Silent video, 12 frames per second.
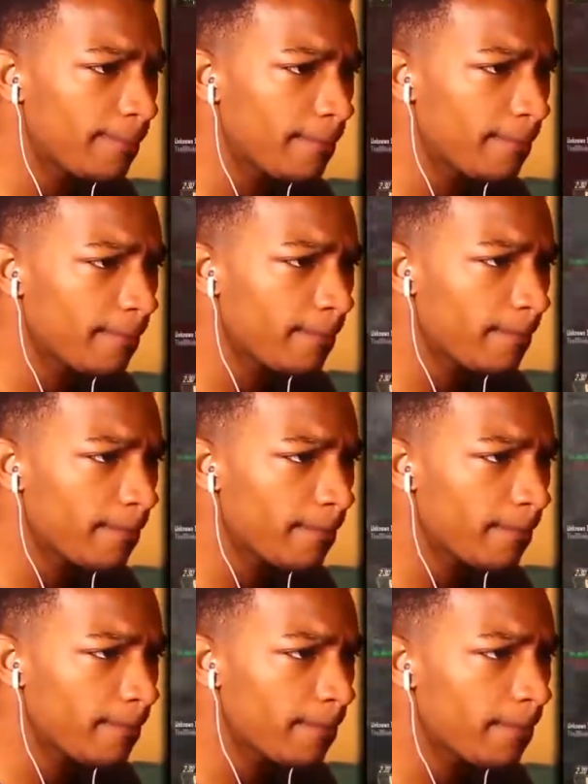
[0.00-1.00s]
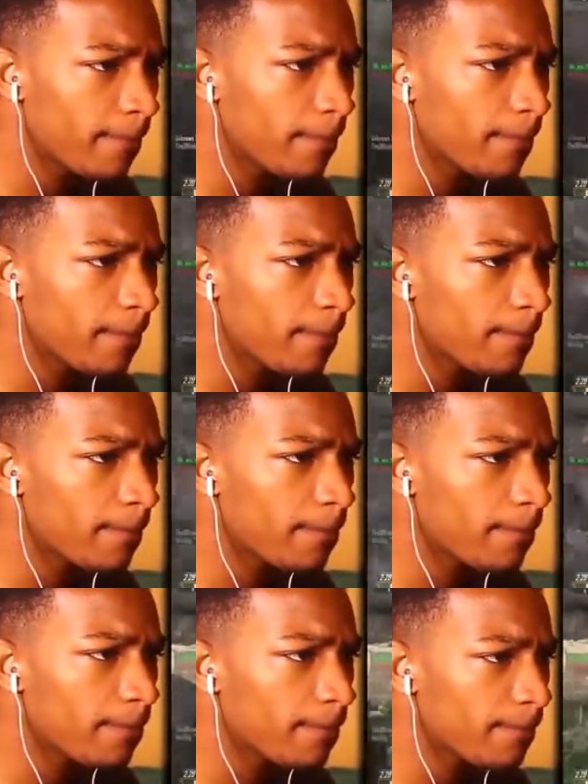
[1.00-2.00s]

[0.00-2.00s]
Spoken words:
Nothing is said.